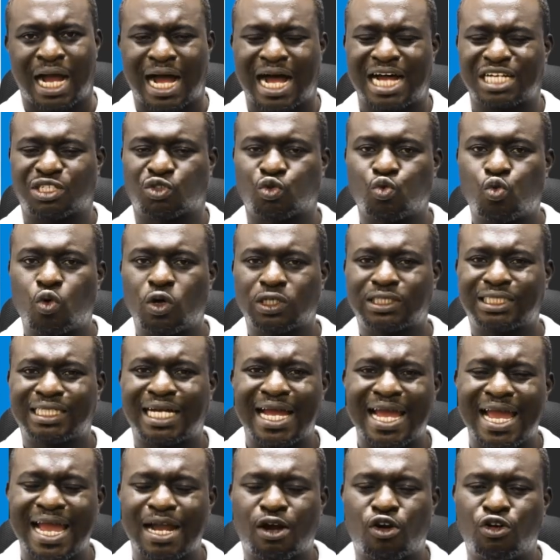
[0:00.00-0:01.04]
As
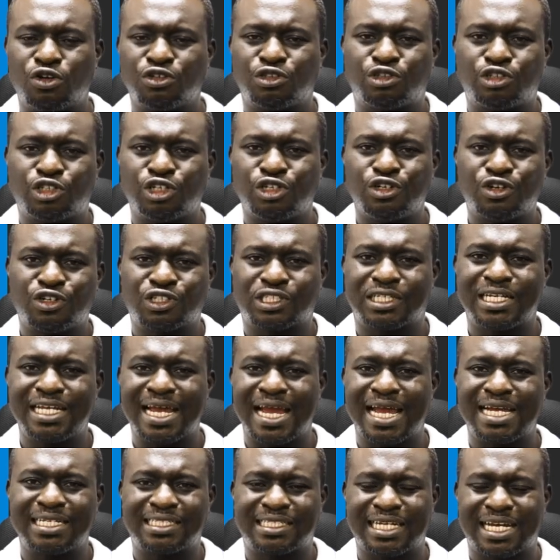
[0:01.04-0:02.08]
water
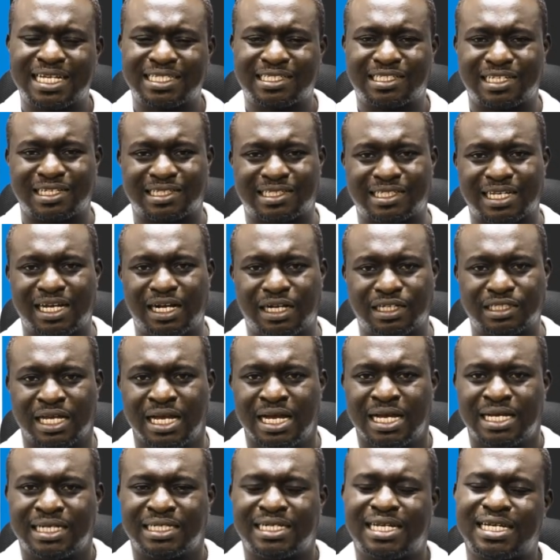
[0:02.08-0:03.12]
continuously enters the cells,
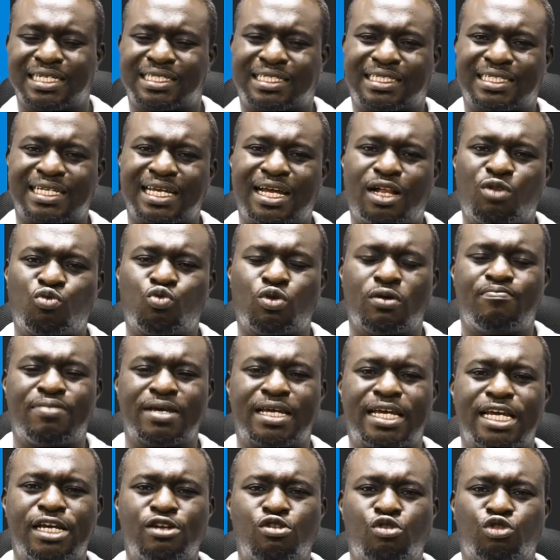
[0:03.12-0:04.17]
the cell will
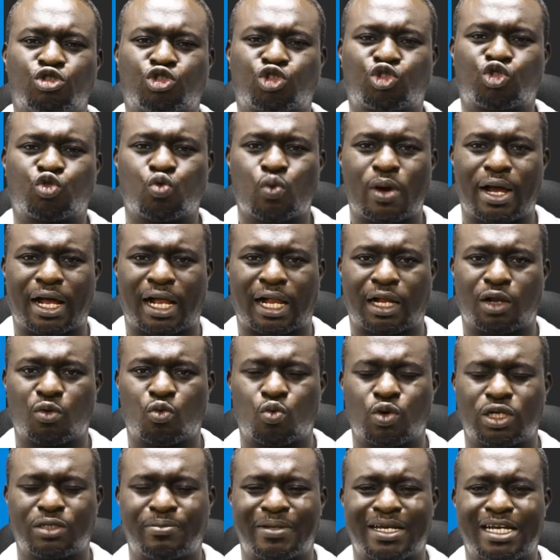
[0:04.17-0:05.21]
begin to swell,
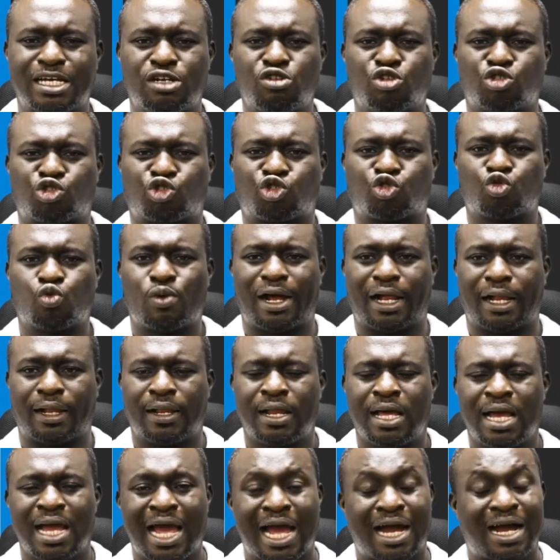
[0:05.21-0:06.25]
will begin to
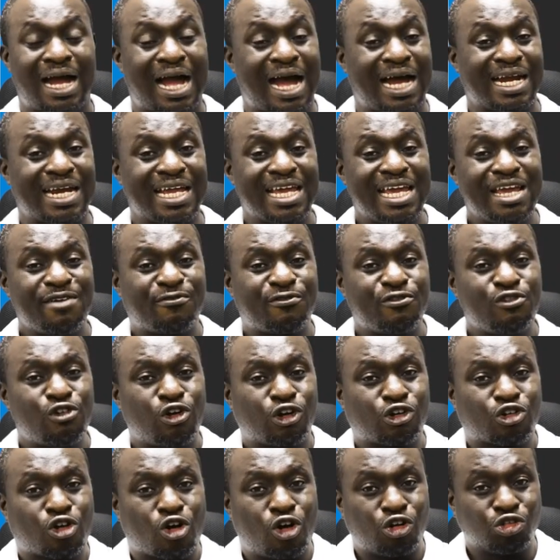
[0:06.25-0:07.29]
swell. And if
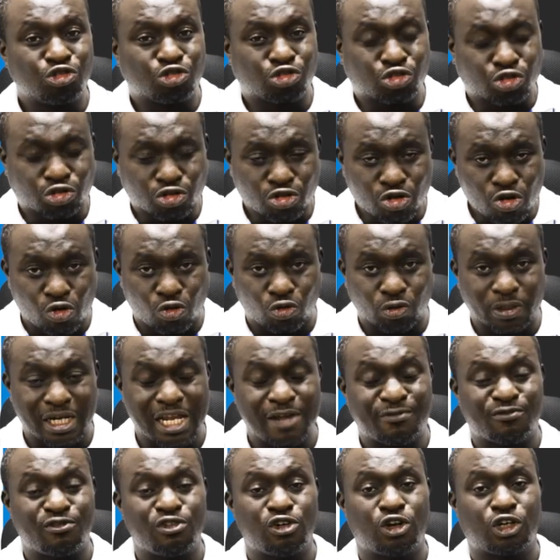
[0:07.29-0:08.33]
not controlled,
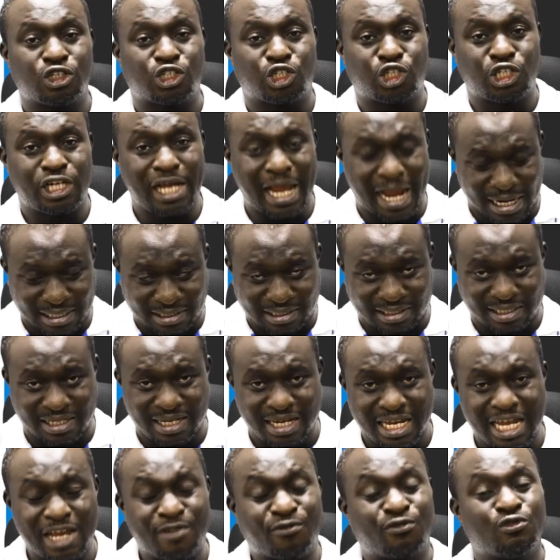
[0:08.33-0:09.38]
if not checked,
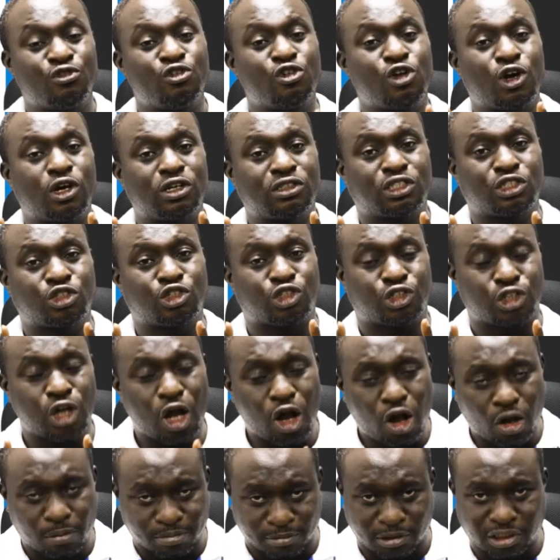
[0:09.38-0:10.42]
if not
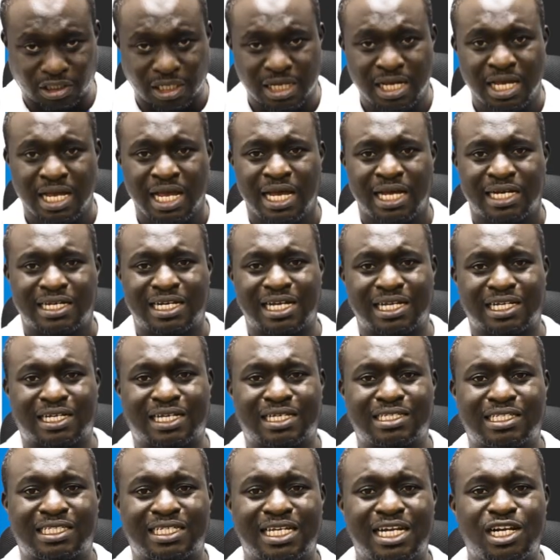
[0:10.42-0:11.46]
stopped, the
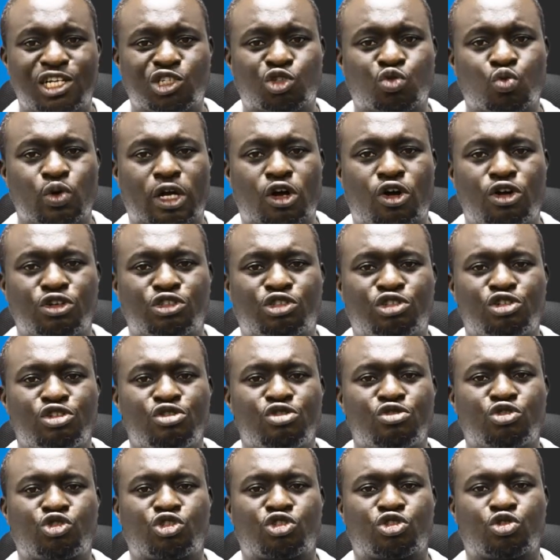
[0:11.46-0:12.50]
cells will
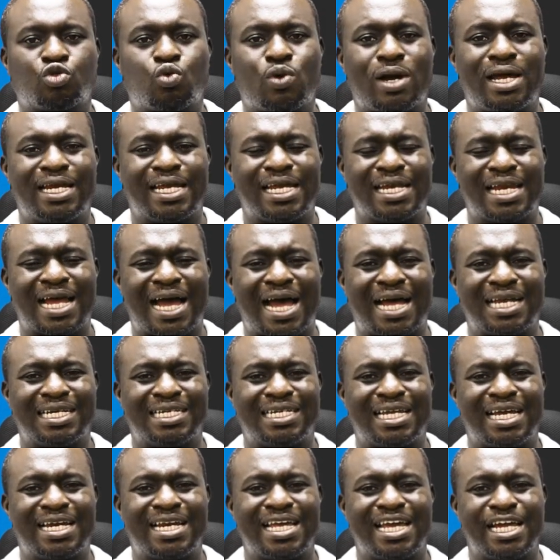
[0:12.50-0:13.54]
continue swelling
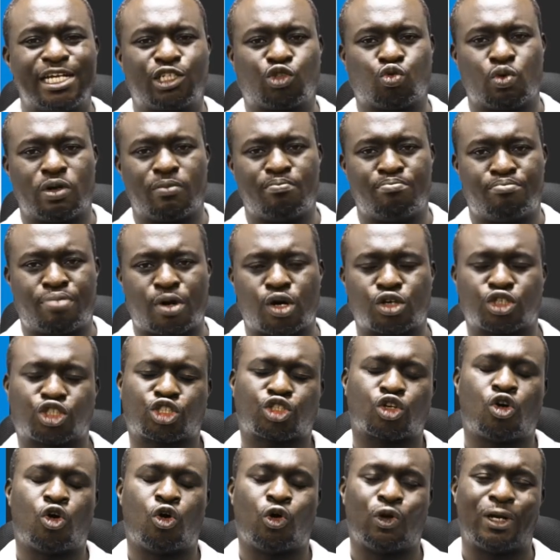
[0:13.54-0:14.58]
and then it will
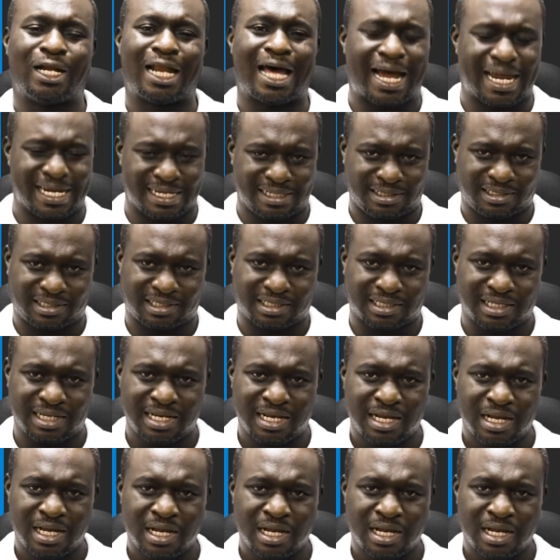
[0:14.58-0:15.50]
burst or lyse.